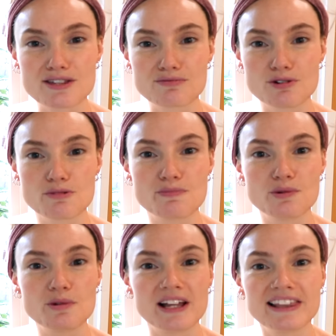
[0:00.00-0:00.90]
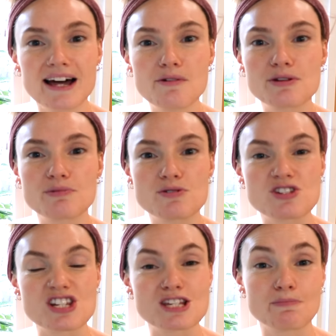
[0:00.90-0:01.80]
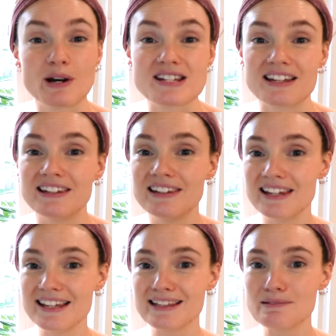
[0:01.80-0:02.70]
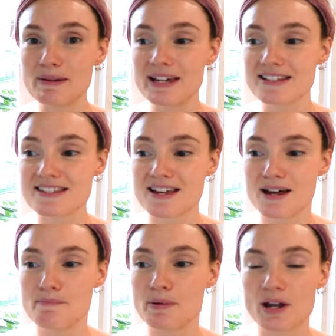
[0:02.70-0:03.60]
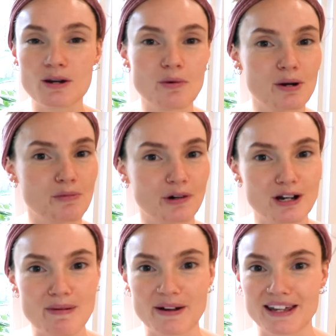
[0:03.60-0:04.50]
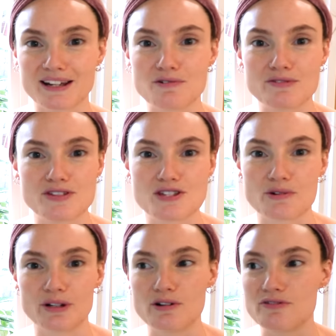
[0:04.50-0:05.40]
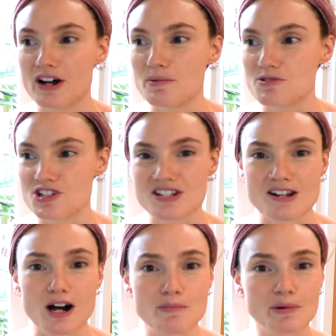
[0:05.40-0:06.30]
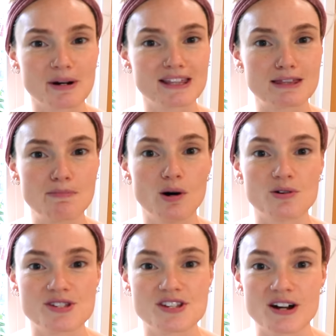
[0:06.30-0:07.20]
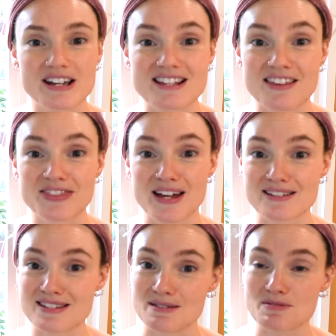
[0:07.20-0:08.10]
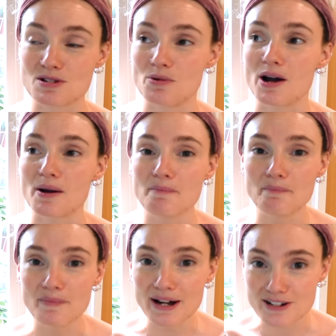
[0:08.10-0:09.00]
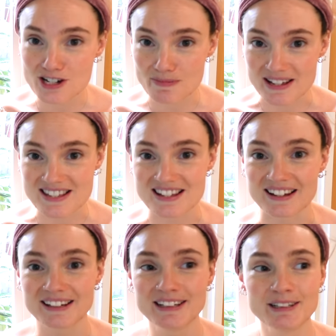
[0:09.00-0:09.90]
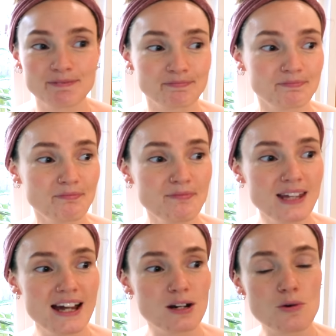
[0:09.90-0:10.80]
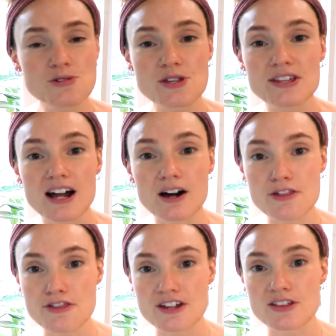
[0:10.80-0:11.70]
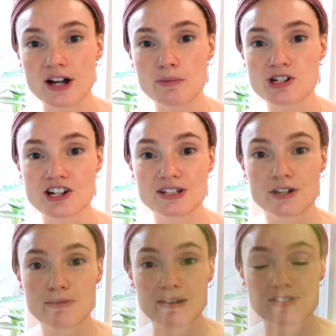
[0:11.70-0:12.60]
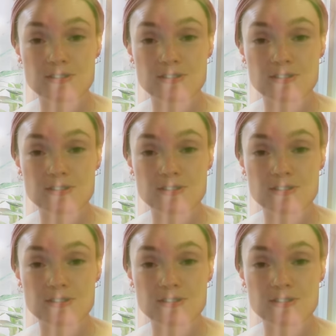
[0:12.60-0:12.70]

the root ball, allow the roots to spread a little bit, but I won't worry about getting all of the soil off. I will just upgrade the pot size and that seems to work much better. And also the other thing that I wish I'd known about